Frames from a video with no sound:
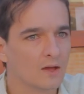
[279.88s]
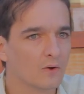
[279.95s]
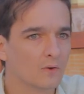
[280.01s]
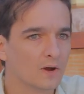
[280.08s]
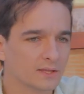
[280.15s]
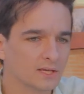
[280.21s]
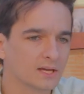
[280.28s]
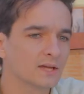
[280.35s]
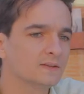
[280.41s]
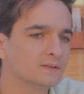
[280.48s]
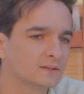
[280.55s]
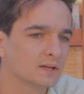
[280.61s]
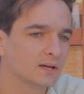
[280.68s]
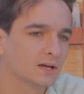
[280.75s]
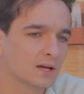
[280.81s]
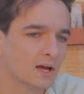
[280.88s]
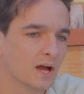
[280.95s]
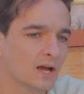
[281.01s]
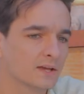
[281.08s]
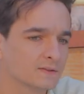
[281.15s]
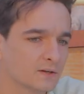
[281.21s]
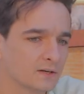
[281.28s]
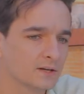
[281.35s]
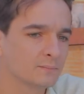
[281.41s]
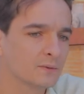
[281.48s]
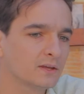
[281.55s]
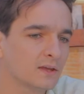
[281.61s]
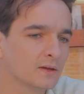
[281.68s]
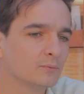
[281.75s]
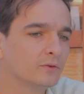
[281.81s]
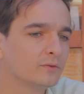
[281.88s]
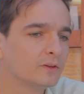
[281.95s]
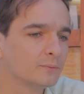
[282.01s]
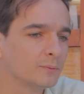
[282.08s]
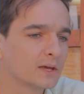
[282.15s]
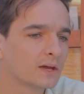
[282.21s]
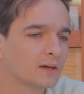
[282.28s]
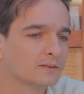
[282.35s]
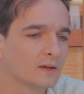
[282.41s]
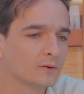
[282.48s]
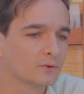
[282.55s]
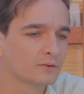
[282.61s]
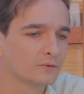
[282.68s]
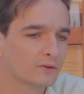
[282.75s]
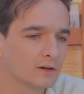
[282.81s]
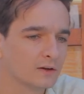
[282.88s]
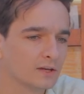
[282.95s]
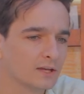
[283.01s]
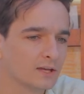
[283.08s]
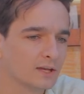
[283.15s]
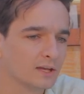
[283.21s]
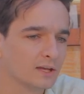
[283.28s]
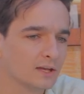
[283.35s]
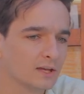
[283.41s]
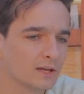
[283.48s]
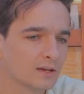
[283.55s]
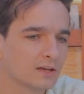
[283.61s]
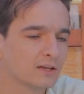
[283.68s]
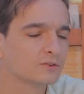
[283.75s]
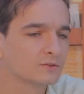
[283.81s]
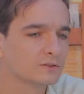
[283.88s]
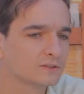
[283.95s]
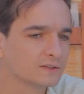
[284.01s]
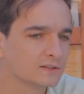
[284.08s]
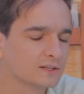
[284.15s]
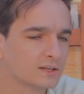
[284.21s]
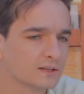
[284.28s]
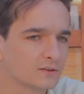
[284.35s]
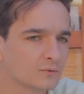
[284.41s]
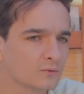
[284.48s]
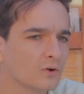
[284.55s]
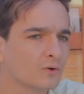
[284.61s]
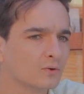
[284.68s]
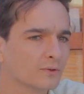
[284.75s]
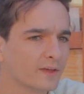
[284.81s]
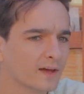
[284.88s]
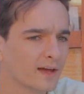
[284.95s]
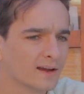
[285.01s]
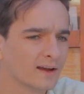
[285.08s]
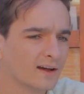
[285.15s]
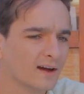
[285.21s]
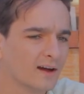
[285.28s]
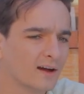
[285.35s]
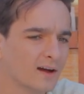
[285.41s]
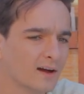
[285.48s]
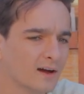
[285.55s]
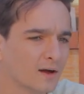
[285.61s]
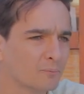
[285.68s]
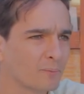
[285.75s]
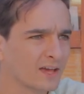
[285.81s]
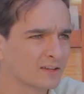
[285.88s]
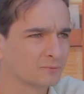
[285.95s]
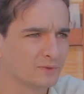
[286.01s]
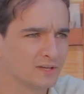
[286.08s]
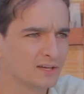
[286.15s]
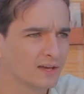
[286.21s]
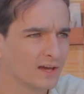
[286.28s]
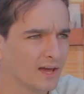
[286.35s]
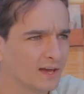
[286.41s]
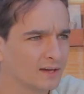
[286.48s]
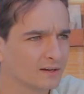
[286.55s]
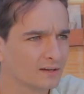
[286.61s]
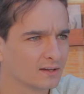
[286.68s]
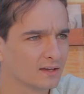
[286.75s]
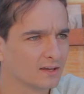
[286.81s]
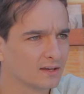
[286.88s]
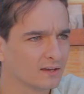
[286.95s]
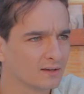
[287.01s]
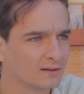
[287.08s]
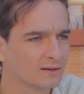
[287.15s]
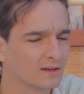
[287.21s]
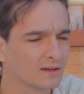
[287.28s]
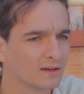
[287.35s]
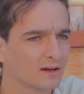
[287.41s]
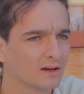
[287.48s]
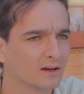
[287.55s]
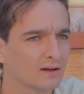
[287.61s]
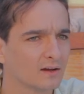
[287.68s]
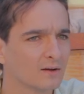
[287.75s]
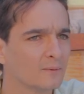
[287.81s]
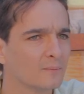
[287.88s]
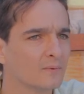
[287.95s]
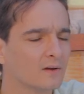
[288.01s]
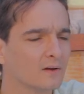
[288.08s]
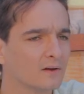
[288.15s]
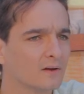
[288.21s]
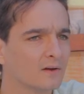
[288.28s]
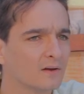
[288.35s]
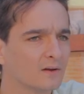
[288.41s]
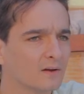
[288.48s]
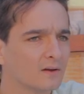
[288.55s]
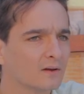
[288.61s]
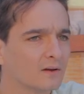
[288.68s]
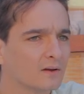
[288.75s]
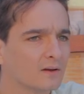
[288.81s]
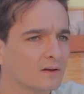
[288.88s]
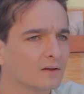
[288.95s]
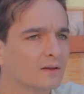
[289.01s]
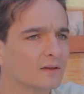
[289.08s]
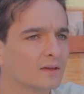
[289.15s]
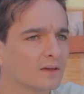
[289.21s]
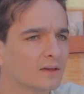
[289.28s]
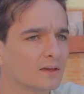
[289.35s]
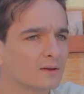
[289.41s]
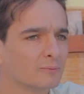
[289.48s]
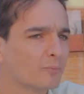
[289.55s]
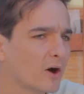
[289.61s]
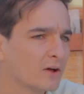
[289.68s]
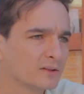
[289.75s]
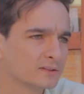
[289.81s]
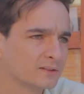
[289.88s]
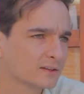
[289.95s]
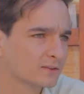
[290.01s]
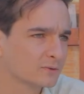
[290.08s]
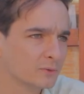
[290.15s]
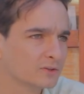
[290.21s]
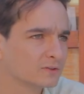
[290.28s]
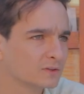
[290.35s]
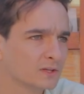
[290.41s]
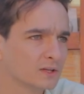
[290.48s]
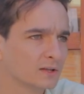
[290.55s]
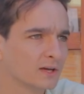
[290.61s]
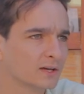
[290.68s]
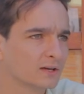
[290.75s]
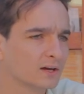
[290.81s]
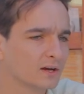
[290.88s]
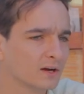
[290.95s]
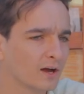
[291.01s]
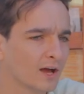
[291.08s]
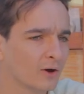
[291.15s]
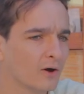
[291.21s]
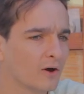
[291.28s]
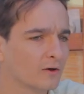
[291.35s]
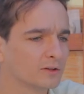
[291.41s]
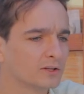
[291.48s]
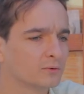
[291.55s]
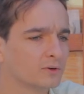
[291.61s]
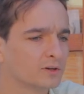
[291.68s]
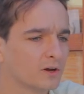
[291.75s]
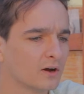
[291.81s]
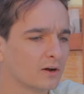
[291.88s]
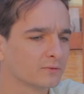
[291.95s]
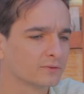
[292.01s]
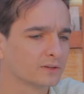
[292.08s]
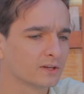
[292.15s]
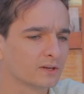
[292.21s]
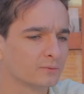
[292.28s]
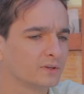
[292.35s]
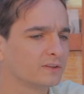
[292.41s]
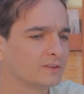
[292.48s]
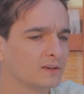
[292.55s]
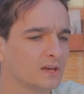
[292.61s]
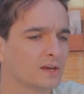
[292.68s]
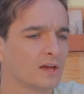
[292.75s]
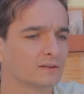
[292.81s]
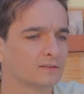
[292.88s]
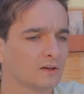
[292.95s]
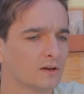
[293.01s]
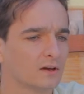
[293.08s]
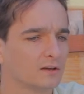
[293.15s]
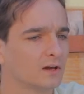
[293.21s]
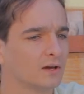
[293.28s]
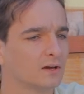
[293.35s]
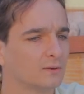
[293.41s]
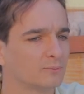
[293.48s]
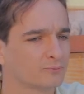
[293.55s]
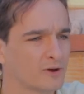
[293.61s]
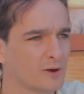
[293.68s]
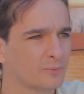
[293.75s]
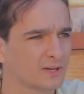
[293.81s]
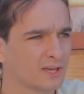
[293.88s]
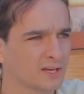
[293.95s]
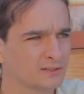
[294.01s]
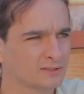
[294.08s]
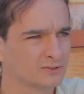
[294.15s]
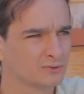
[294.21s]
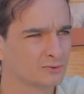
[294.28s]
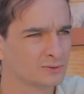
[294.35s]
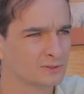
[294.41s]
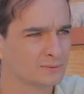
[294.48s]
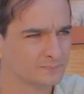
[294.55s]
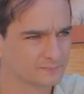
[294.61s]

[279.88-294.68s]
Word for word: Well, I think I, I started making movies because I was very interested in the role that uh, mass media had in um, in politics, mostly like uh, how Hollywood often can be seen as a, a propaganda tool.